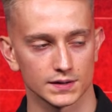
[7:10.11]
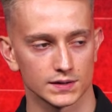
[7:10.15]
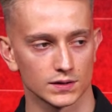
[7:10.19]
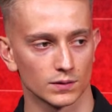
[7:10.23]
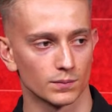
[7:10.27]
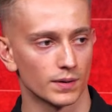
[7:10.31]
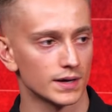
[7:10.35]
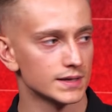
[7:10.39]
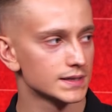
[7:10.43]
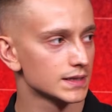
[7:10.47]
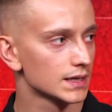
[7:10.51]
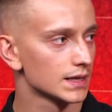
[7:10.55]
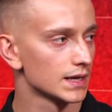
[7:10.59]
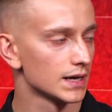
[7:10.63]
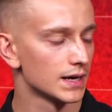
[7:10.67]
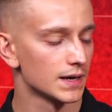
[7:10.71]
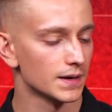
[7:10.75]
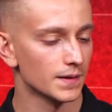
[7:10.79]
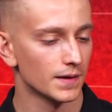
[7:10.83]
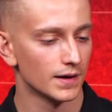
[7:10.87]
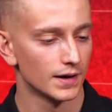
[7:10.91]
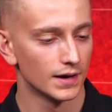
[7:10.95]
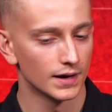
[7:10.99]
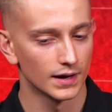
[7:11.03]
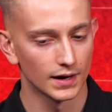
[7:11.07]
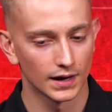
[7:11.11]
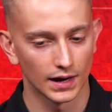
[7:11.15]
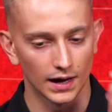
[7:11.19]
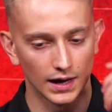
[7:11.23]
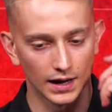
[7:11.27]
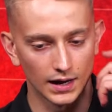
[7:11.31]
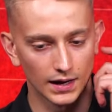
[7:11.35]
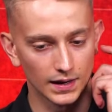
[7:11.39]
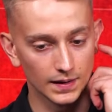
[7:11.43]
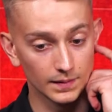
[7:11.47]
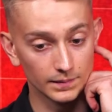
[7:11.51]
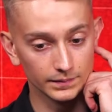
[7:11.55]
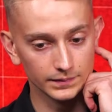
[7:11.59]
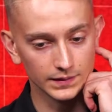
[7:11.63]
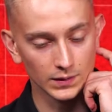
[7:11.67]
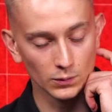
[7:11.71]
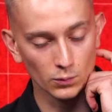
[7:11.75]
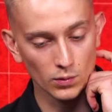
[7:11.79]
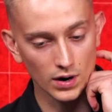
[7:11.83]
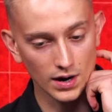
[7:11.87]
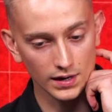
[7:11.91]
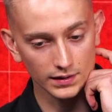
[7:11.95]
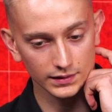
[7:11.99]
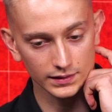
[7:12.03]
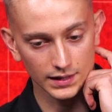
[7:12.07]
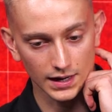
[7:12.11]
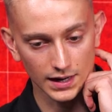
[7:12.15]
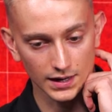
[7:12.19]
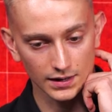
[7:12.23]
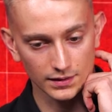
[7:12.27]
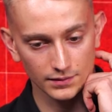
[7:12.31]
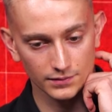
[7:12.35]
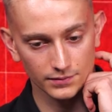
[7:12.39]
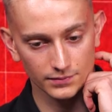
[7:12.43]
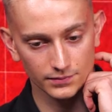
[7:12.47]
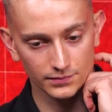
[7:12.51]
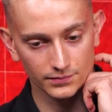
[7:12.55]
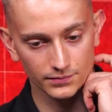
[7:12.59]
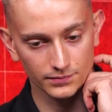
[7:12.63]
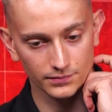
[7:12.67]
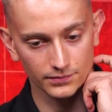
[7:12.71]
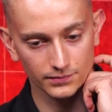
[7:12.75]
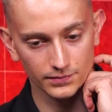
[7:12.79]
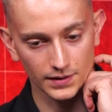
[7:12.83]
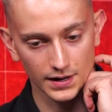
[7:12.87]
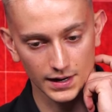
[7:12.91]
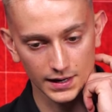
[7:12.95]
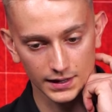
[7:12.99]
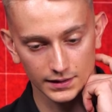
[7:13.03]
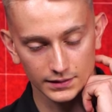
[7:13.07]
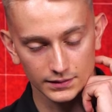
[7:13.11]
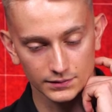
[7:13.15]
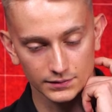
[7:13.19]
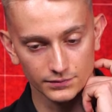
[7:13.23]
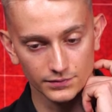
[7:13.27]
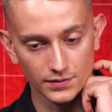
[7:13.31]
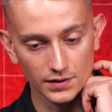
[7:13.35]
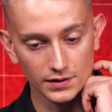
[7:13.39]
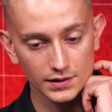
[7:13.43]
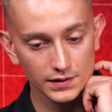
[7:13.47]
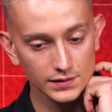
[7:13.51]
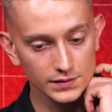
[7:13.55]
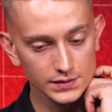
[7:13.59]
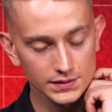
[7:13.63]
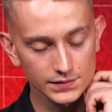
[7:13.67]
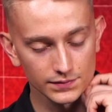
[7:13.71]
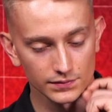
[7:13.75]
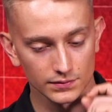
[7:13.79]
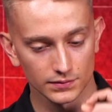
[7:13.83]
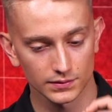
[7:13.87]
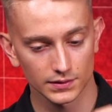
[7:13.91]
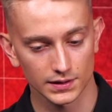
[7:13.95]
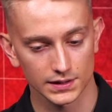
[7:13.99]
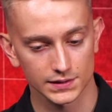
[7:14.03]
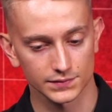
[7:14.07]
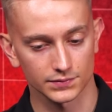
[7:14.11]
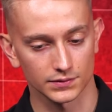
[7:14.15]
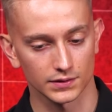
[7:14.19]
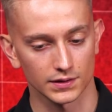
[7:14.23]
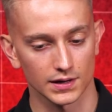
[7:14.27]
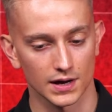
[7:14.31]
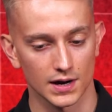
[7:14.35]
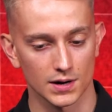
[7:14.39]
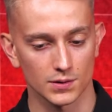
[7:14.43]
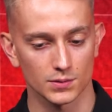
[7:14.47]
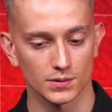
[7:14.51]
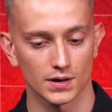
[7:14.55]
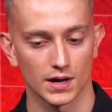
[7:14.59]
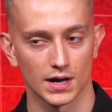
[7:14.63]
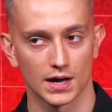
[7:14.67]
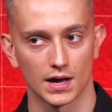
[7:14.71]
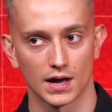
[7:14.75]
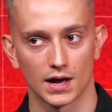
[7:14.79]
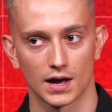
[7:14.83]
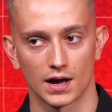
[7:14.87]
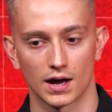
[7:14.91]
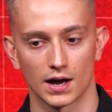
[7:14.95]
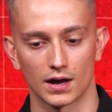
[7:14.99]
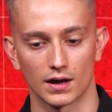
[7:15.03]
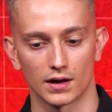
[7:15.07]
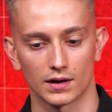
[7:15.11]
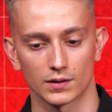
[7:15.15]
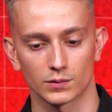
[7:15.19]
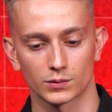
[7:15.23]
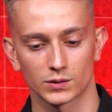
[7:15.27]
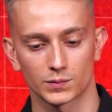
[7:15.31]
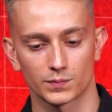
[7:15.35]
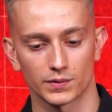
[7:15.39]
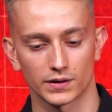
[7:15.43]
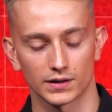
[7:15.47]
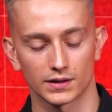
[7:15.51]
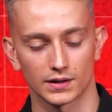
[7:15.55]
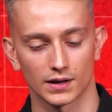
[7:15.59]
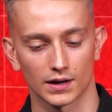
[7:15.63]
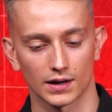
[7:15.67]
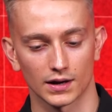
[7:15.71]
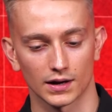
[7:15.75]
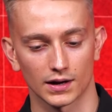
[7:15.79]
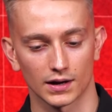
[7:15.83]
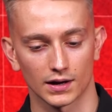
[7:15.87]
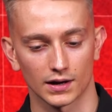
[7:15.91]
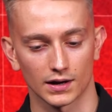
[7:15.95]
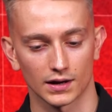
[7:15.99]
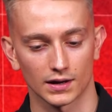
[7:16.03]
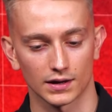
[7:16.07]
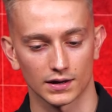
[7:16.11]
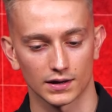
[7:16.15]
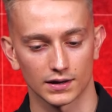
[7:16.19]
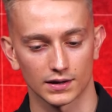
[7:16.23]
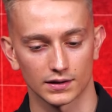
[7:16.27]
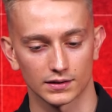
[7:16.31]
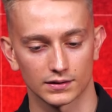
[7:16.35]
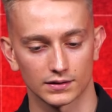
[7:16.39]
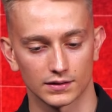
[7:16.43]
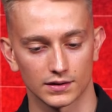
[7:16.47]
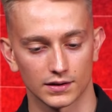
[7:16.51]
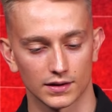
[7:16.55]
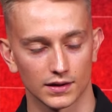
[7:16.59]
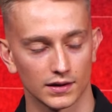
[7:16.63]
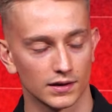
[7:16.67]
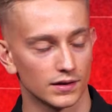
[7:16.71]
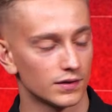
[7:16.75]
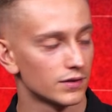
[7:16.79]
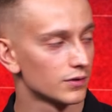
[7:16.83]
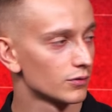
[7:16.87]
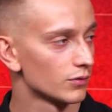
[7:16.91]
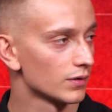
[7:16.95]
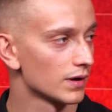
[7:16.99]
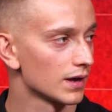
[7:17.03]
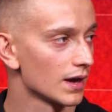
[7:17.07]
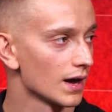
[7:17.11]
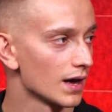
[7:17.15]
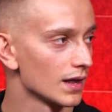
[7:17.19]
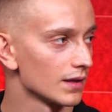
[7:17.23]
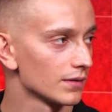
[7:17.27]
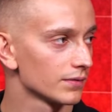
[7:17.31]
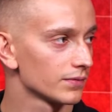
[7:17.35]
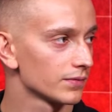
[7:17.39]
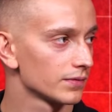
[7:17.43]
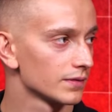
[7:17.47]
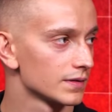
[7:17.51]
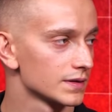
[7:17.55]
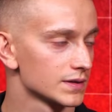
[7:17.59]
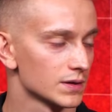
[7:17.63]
So basically, the one I find very useful as for now would be the T3env.